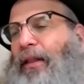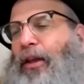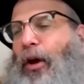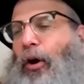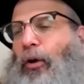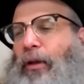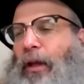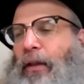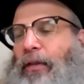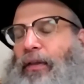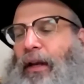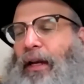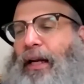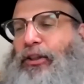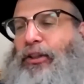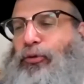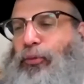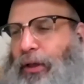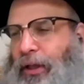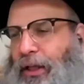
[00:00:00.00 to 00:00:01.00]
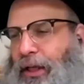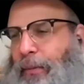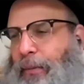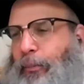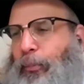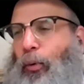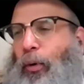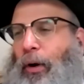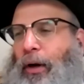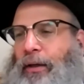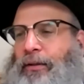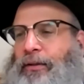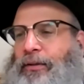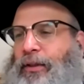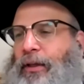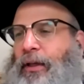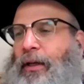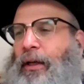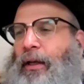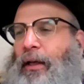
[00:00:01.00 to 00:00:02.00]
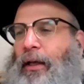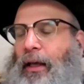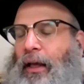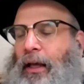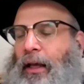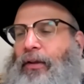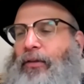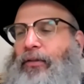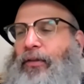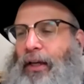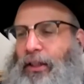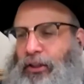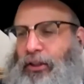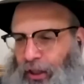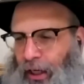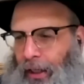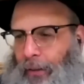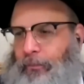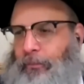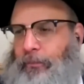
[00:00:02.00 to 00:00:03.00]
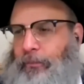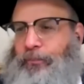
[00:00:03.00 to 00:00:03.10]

The only thing that's really important is Hashem.